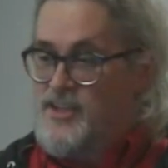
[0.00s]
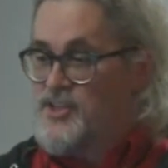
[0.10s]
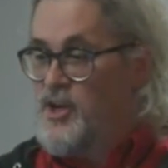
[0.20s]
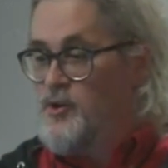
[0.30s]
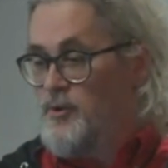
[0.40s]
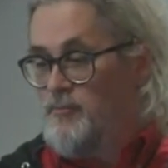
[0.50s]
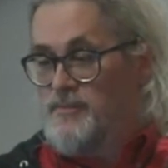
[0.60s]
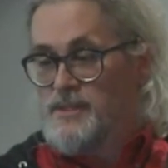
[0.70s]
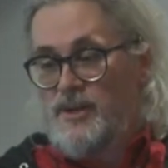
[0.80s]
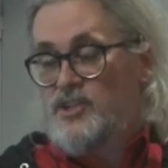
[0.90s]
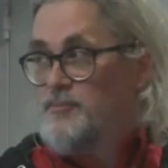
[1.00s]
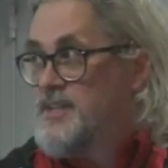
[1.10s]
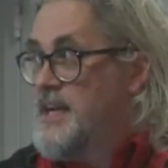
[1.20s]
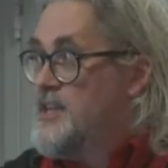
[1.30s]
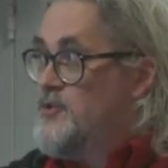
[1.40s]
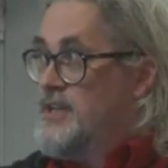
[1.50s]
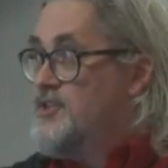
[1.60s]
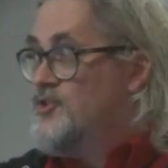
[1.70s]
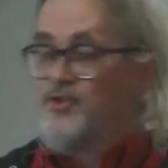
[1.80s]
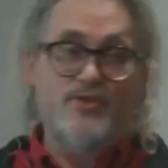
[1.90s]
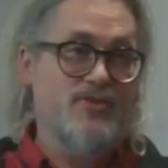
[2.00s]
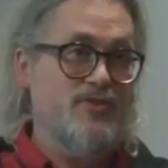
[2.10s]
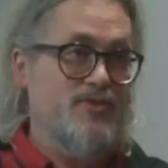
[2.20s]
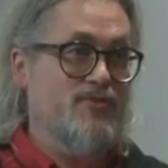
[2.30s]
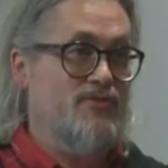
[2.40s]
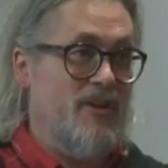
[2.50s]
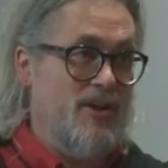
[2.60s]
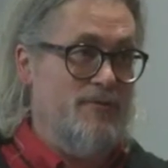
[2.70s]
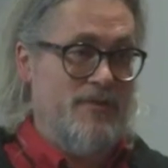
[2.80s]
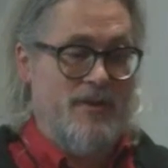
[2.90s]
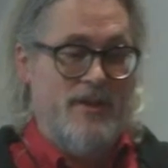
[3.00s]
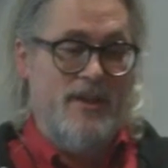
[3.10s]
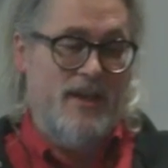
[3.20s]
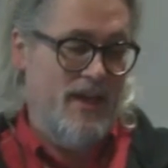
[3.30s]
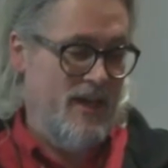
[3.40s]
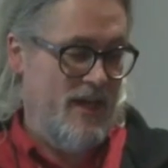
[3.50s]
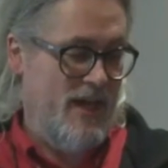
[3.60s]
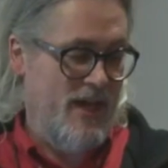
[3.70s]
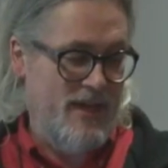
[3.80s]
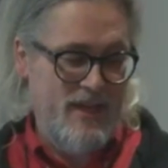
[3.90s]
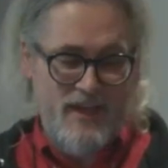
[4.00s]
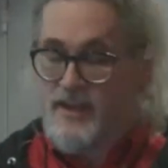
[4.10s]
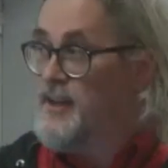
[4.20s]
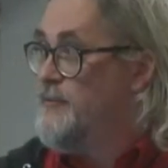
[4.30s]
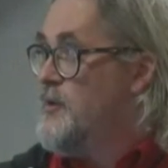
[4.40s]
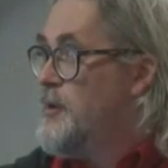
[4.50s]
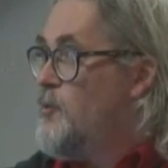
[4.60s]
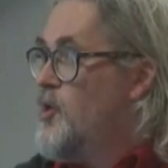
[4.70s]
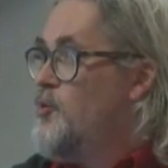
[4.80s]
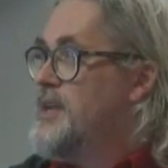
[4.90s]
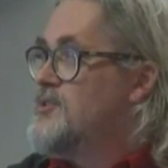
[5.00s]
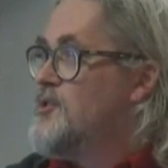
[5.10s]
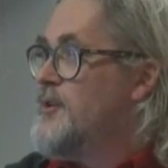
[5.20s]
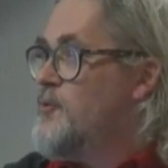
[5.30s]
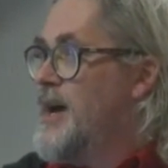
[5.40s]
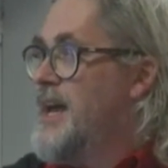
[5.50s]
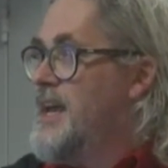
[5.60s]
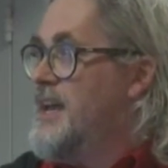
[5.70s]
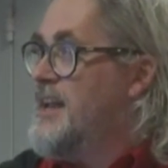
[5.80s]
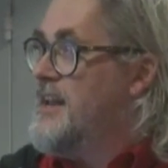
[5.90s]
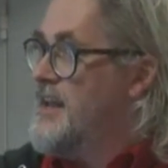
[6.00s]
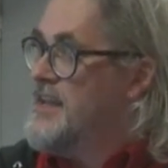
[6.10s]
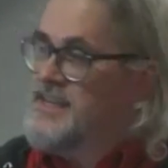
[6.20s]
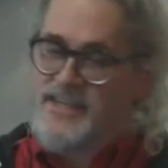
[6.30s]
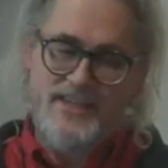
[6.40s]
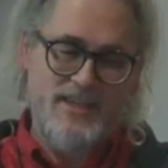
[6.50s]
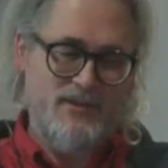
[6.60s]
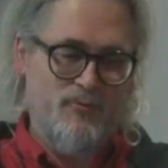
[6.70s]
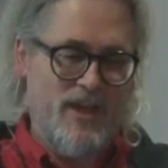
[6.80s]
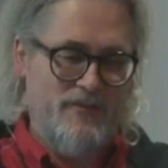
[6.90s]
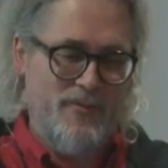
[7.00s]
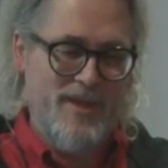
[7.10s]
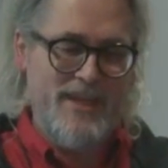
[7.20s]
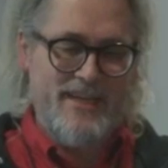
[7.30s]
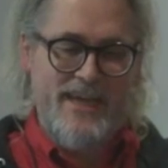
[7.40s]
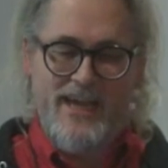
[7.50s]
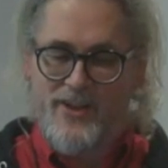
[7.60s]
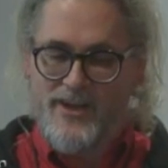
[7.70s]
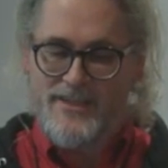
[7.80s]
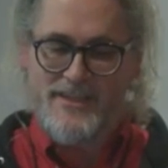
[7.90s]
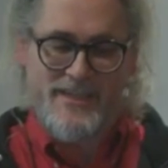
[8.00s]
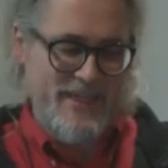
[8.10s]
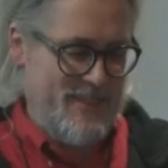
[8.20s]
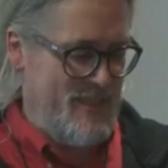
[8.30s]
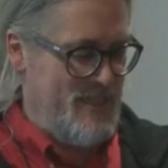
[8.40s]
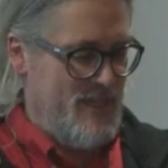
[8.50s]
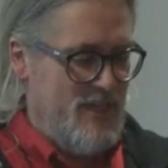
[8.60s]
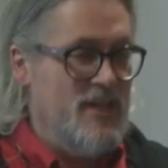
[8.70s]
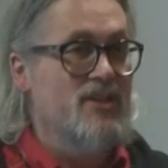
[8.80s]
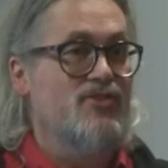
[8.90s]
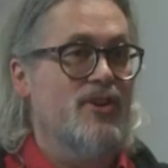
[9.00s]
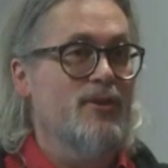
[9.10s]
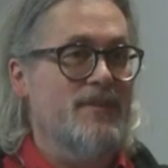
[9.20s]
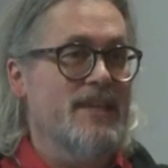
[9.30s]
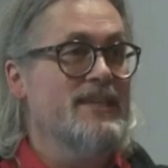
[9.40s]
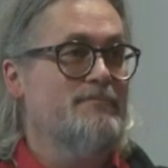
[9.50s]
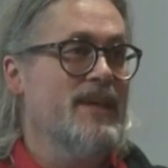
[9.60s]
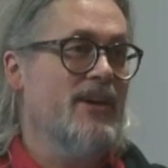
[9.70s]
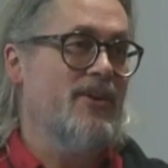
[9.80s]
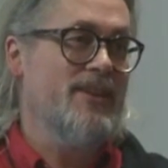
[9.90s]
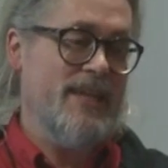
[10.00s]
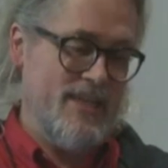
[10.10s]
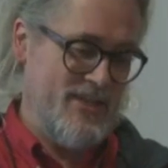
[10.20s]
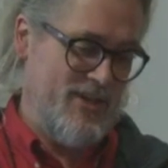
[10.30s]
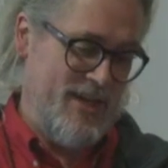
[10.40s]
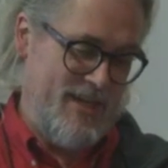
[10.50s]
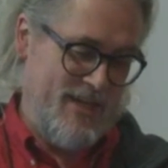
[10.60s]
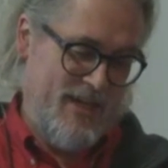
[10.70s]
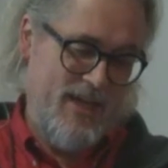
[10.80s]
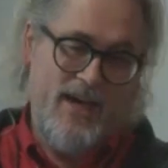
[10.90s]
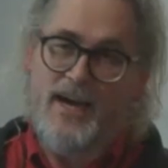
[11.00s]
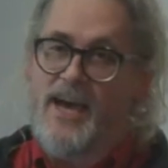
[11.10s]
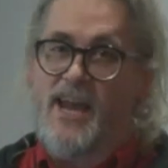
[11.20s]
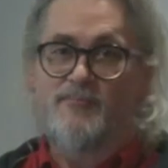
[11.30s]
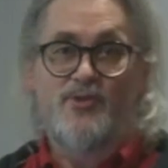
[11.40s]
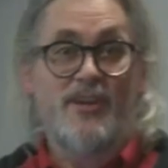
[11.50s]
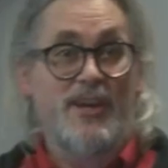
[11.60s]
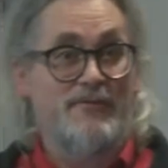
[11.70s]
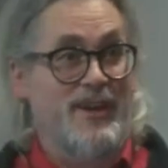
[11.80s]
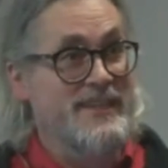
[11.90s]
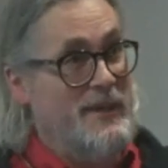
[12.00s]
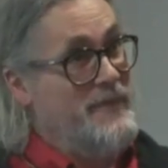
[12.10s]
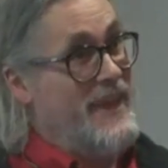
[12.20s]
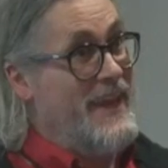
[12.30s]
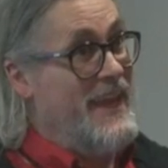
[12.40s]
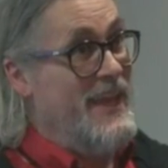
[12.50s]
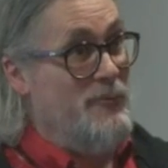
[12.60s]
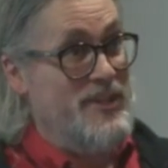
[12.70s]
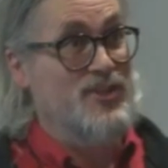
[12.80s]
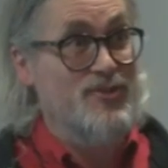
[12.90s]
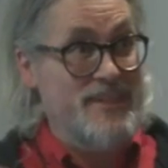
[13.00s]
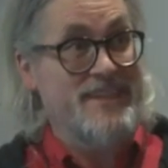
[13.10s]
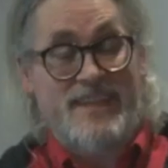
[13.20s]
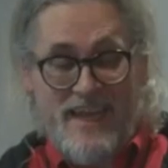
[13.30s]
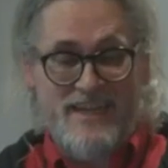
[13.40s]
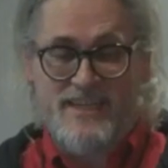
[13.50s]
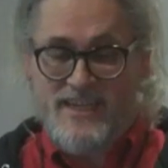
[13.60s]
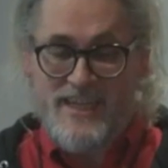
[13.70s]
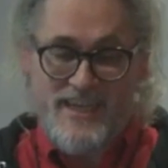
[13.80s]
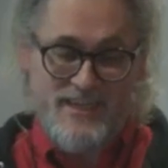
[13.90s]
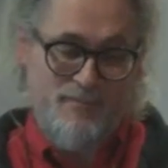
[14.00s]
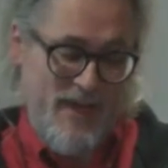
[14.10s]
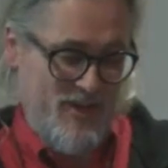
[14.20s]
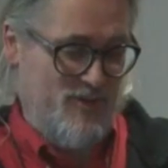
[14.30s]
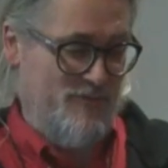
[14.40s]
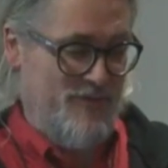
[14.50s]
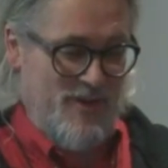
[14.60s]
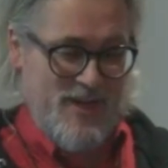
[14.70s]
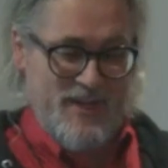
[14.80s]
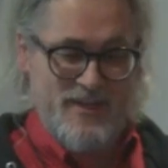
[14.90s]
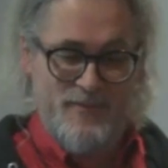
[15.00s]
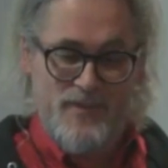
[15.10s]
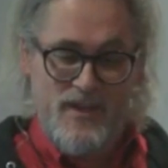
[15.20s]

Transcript: So it's my job today to introduce you to Trove in a very whirlwind sort of way. And yes, as the rather familiar tagline suggests, Trove is bigger on the inside. And I'm sure you're going to find something in here which you didn't actually expect to find.